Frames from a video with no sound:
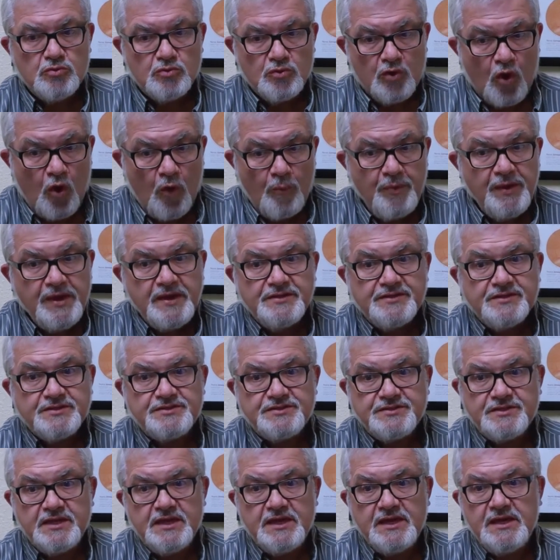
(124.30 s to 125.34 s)
hoping to
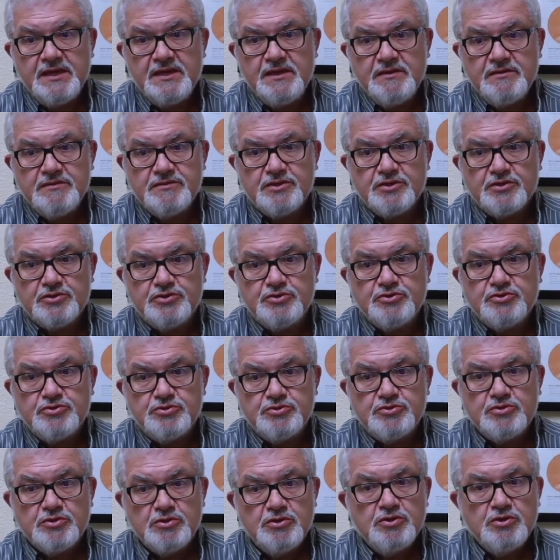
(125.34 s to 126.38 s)
see this
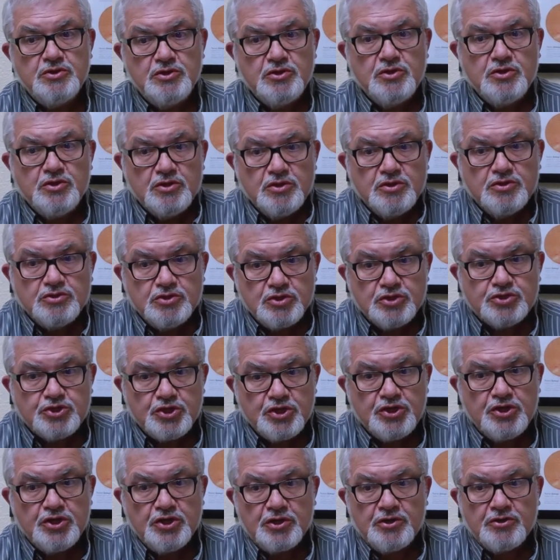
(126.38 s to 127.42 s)
the
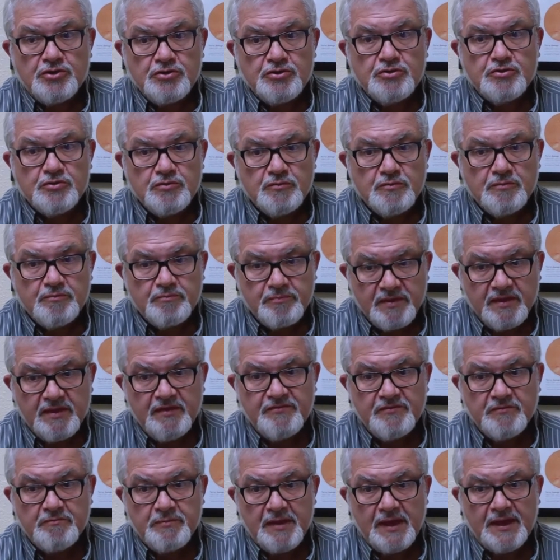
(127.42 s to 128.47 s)
sugar
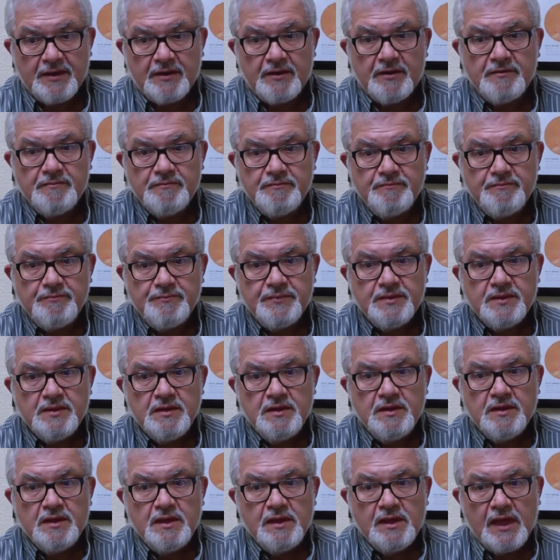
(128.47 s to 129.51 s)
even better,
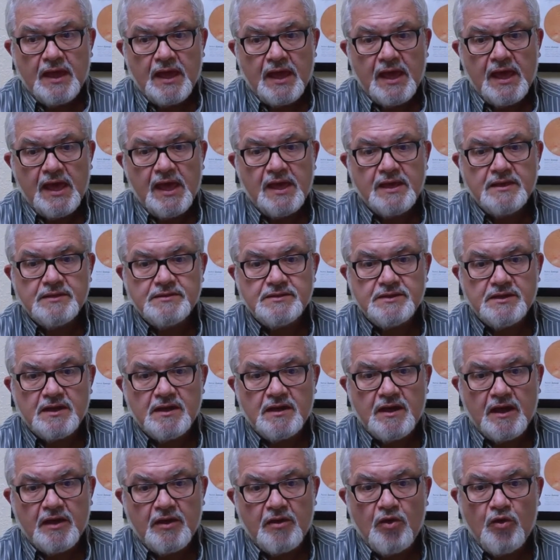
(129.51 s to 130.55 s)
and
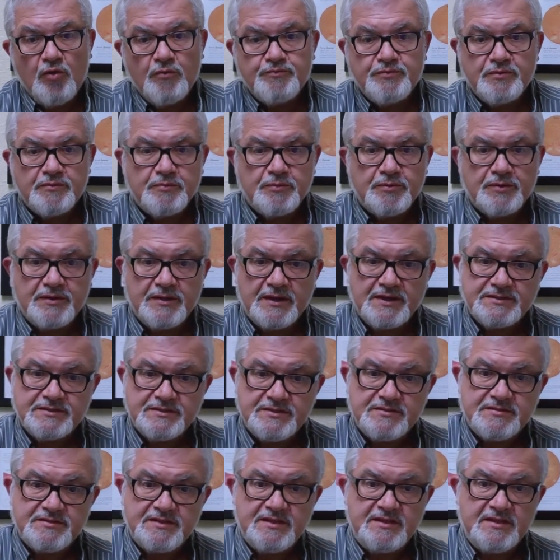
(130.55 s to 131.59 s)
uh, I hope to progress
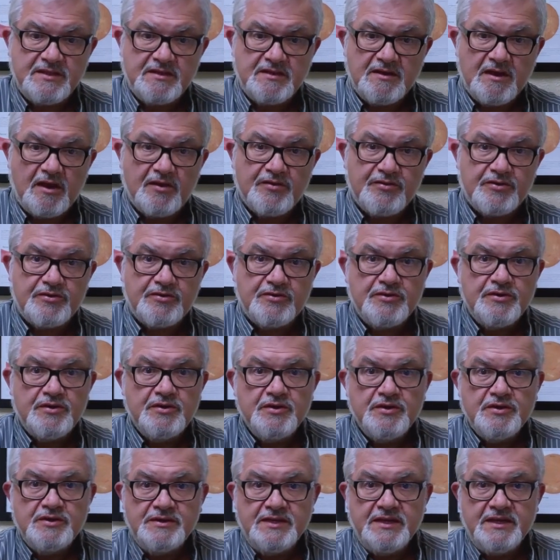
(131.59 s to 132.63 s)
to see the other
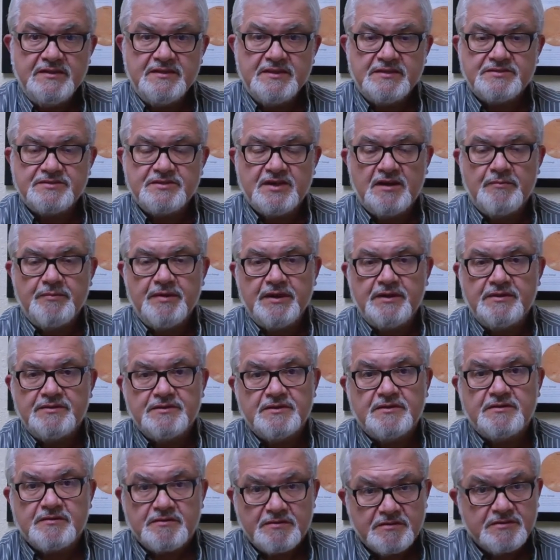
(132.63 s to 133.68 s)
knee that's coming
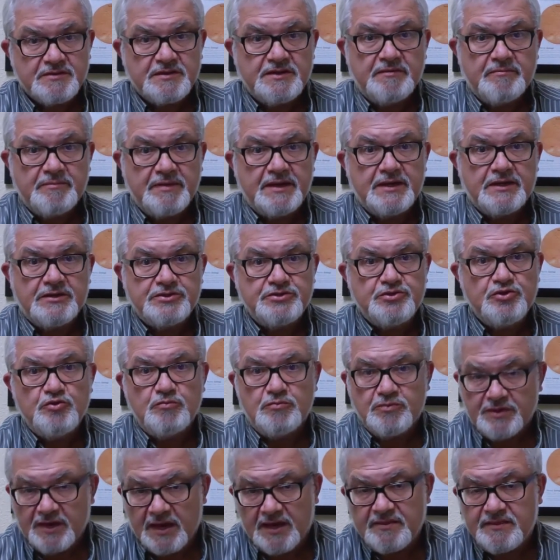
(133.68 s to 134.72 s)
to get better too,
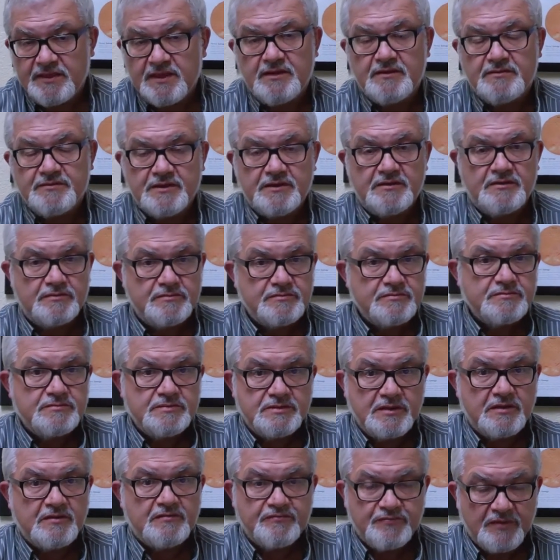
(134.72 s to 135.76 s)
but I think they're,
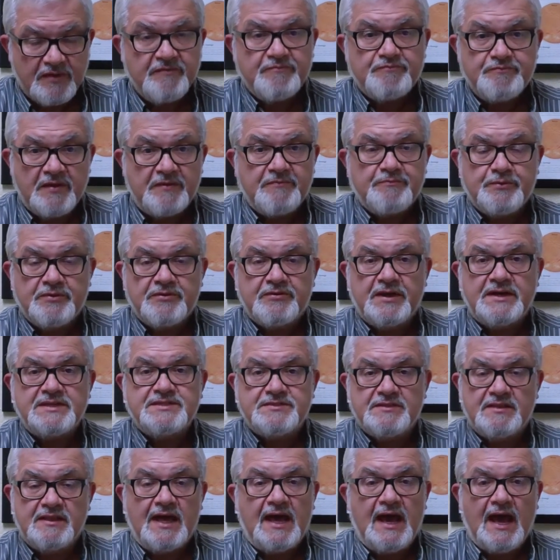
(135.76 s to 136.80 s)
they're, they've, they've
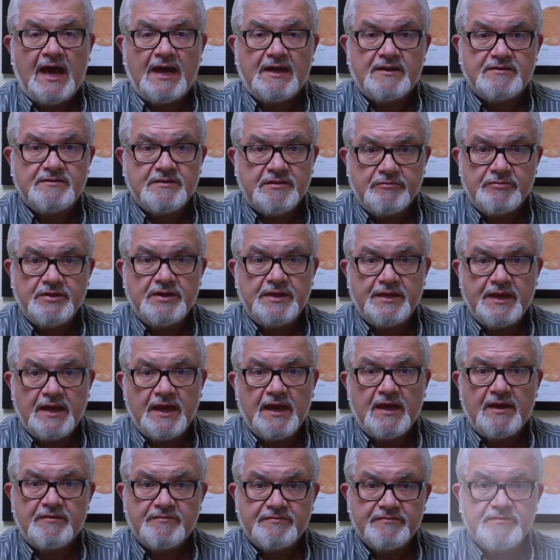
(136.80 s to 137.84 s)
progressed a lot. They really
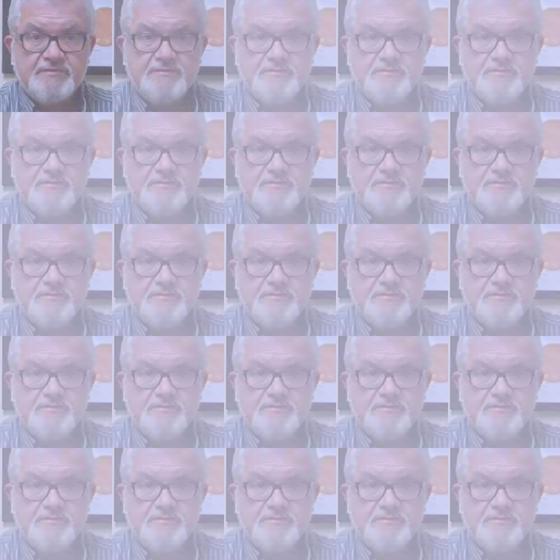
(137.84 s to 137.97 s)
have.